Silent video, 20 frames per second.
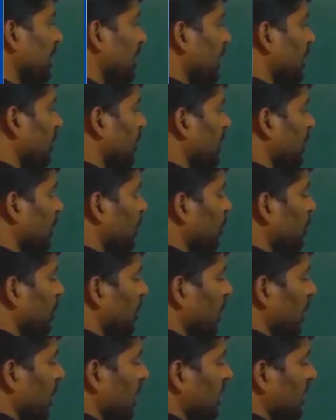Here what about
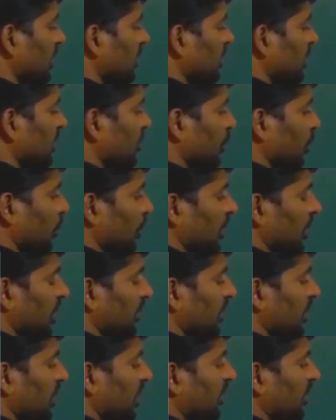all these 6
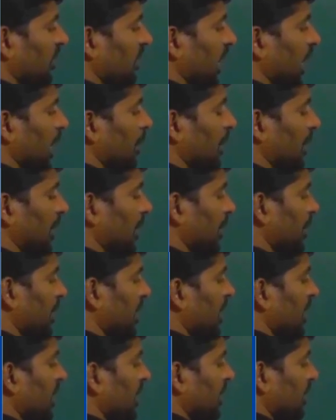protons are same, and
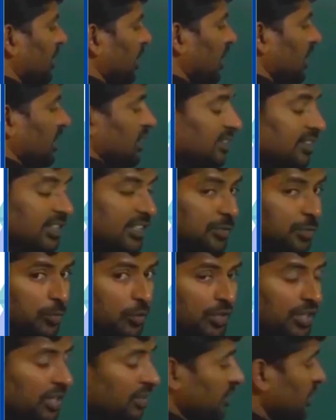all these 6
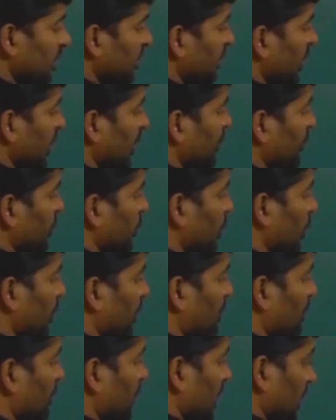protons are same,
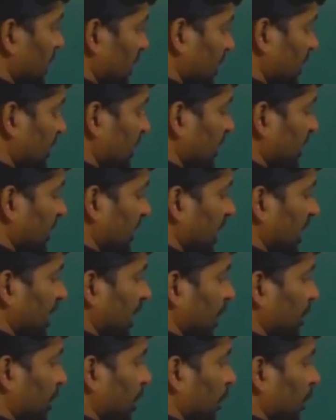so this is A
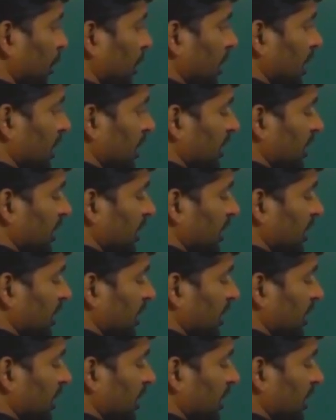type of proton,